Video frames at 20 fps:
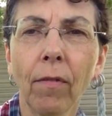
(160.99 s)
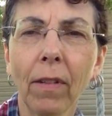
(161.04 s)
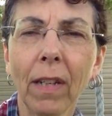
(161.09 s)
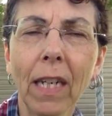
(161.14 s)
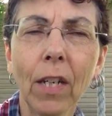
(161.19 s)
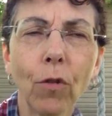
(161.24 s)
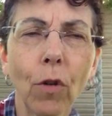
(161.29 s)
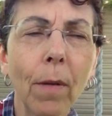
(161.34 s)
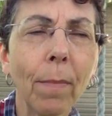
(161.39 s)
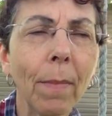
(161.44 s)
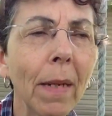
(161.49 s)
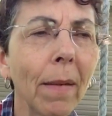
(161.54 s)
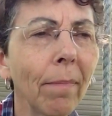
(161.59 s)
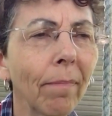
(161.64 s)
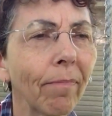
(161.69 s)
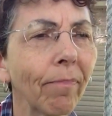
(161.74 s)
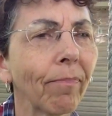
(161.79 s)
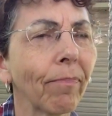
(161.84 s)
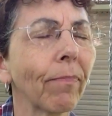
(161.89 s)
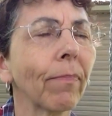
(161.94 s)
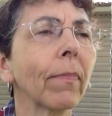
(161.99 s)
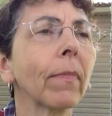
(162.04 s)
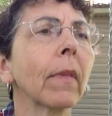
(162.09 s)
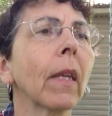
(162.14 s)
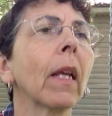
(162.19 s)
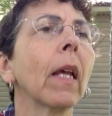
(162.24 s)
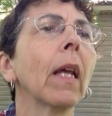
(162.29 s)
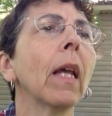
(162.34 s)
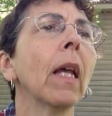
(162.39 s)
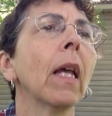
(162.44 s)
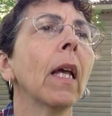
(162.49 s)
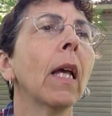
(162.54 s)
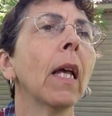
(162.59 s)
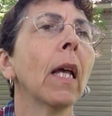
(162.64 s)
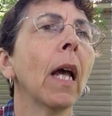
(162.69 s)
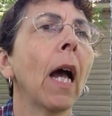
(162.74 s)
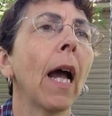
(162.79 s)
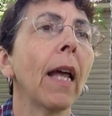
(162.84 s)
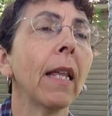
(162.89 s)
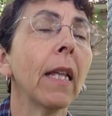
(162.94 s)
flea treatment.
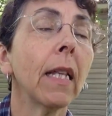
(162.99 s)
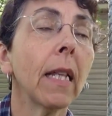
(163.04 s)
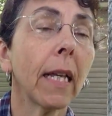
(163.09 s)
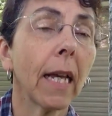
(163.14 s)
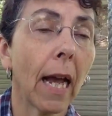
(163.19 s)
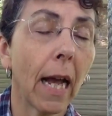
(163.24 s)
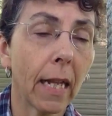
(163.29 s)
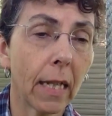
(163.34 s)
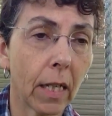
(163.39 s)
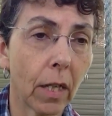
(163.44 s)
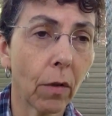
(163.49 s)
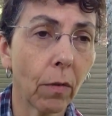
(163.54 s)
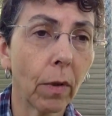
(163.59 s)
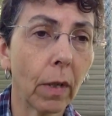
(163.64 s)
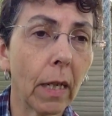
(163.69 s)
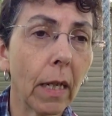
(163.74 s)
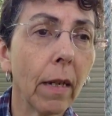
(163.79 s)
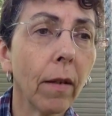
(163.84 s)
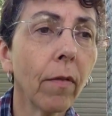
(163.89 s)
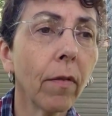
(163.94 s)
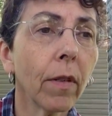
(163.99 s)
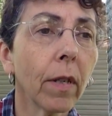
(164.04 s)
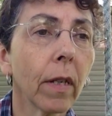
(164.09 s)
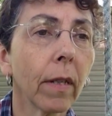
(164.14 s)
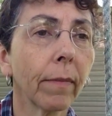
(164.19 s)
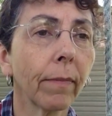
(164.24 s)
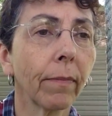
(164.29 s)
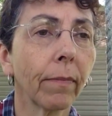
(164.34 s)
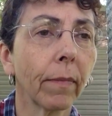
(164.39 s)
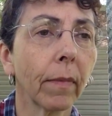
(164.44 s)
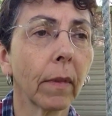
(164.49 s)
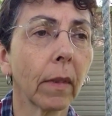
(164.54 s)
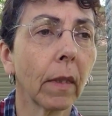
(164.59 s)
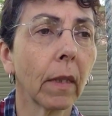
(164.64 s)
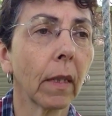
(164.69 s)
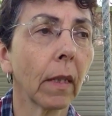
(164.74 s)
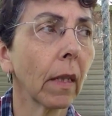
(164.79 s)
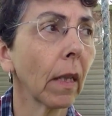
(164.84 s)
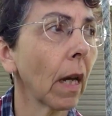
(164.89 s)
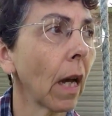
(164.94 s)
I think the cats are relieved.
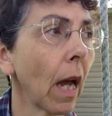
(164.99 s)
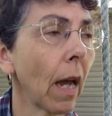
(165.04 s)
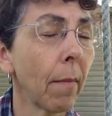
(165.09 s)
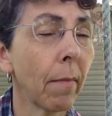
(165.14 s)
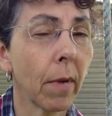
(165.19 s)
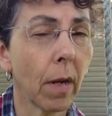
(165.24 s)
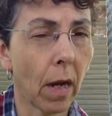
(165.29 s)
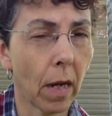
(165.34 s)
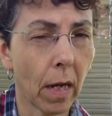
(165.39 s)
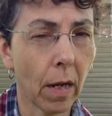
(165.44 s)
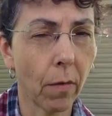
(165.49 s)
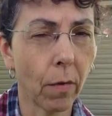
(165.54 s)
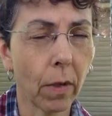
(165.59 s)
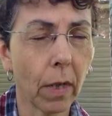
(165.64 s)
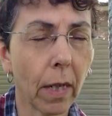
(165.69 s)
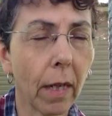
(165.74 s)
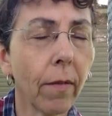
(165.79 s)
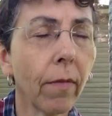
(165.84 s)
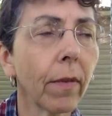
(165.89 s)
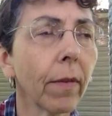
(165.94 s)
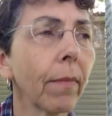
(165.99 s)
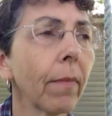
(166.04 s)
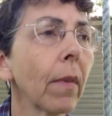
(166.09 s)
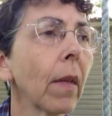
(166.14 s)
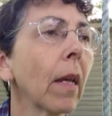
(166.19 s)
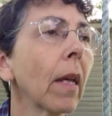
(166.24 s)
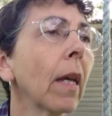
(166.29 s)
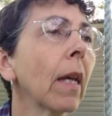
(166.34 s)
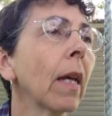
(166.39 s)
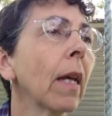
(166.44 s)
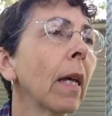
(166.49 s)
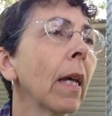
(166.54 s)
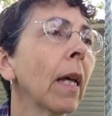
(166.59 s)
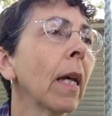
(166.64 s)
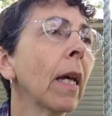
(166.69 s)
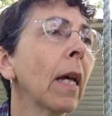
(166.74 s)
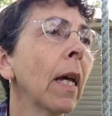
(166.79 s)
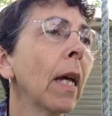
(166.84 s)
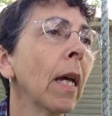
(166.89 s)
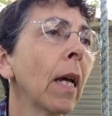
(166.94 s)
I am not yet relieved.
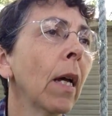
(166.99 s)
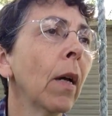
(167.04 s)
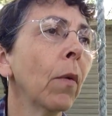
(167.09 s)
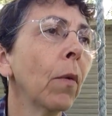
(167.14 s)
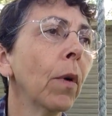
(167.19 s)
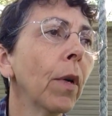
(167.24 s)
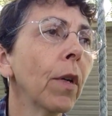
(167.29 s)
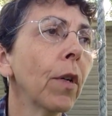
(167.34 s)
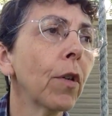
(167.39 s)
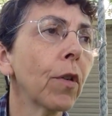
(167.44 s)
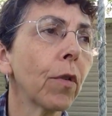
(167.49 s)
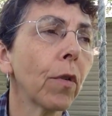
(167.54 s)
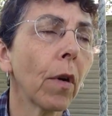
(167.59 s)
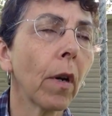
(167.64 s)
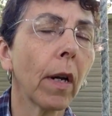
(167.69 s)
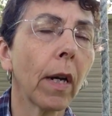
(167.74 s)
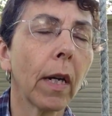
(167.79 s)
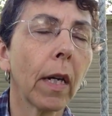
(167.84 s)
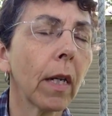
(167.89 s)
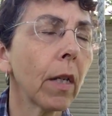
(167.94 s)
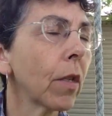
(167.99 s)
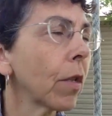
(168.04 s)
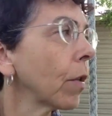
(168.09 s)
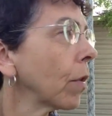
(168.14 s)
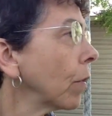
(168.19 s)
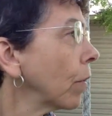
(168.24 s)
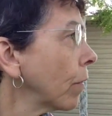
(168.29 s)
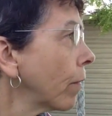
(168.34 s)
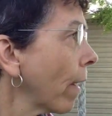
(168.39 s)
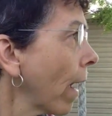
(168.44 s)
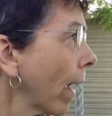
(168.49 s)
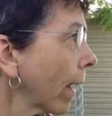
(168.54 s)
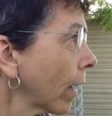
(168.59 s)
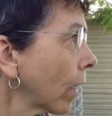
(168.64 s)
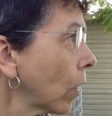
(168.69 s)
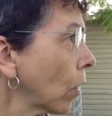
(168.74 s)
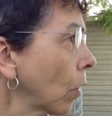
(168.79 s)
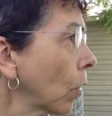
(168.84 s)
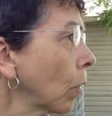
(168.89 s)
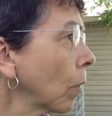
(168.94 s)
We're trying to
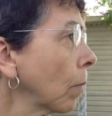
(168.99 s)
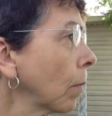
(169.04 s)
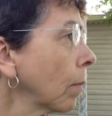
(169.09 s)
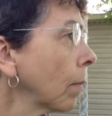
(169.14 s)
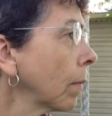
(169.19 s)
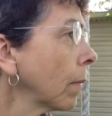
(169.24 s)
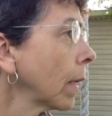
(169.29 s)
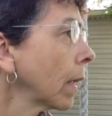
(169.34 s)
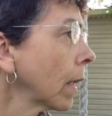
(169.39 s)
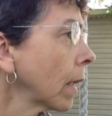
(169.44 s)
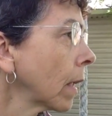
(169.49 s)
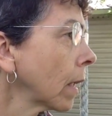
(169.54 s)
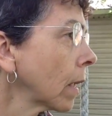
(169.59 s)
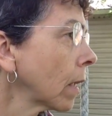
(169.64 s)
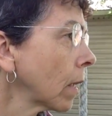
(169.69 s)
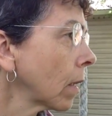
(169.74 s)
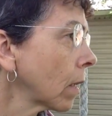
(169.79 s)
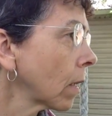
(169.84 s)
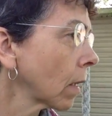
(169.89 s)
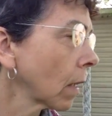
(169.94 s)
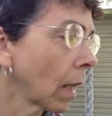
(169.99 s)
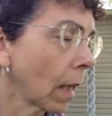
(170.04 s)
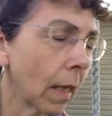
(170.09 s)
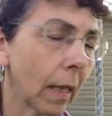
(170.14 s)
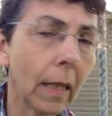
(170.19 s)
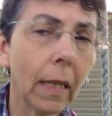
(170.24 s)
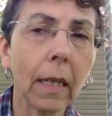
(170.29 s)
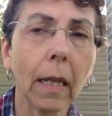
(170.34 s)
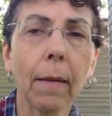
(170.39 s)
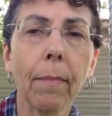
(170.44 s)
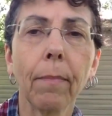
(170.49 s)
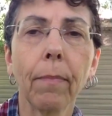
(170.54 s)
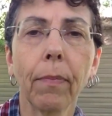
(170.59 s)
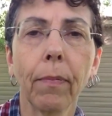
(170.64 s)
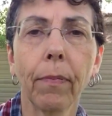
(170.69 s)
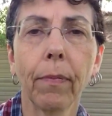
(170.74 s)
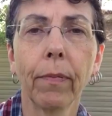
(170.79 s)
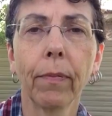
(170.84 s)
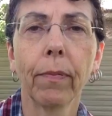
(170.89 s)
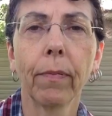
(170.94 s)
vacuum and clean up
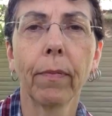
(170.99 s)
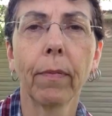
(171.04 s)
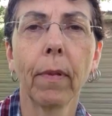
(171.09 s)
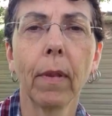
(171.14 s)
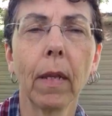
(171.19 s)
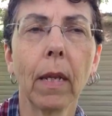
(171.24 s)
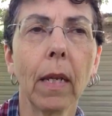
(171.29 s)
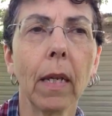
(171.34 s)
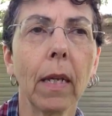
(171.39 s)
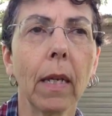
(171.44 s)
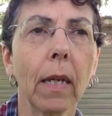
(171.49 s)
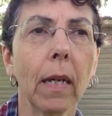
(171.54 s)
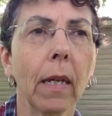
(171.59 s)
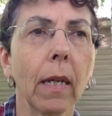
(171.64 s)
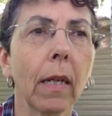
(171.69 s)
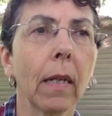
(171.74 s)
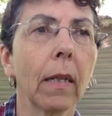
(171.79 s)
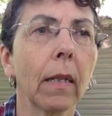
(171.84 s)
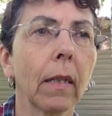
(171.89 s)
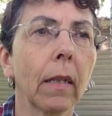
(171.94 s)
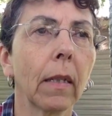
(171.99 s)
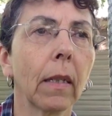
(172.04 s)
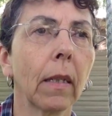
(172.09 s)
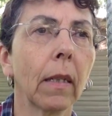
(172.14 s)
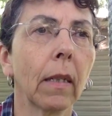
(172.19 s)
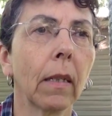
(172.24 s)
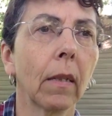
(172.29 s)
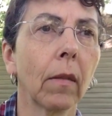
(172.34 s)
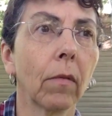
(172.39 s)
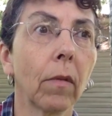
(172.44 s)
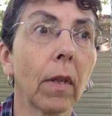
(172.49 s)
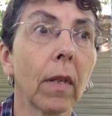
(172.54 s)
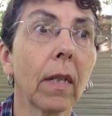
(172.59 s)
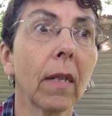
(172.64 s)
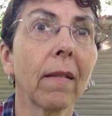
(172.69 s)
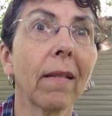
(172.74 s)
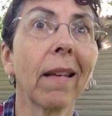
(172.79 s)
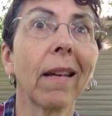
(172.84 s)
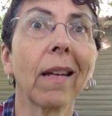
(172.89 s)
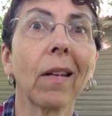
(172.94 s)
the
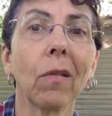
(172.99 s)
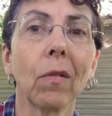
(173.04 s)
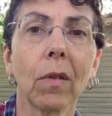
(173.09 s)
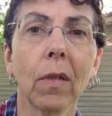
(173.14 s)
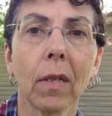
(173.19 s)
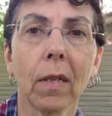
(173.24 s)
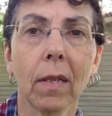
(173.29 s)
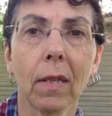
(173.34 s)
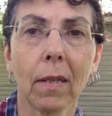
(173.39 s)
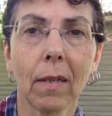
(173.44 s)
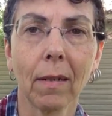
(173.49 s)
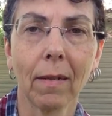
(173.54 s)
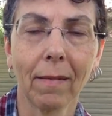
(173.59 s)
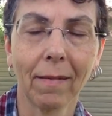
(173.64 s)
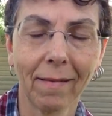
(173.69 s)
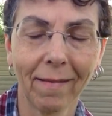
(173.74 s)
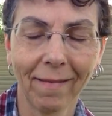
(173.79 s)
rest of the house